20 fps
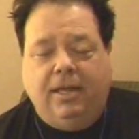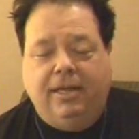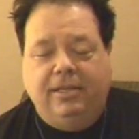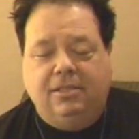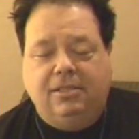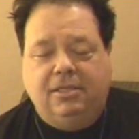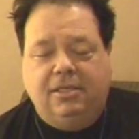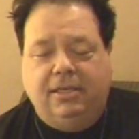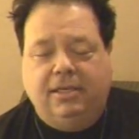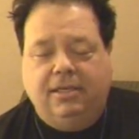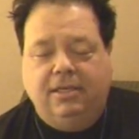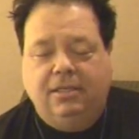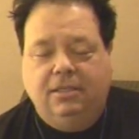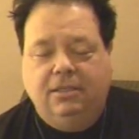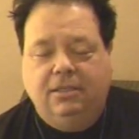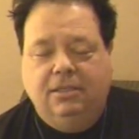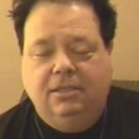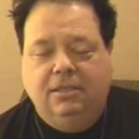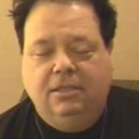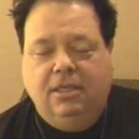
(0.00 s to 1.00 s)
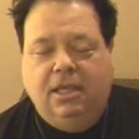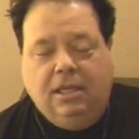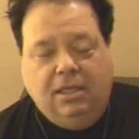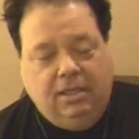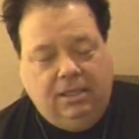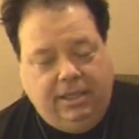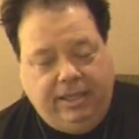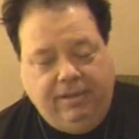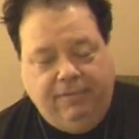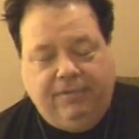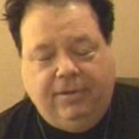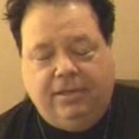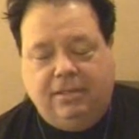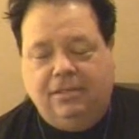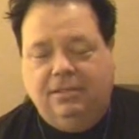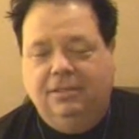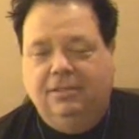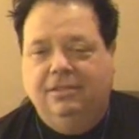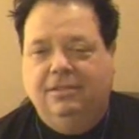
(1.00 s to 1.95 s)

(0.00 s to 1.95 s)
and say, "Leave it."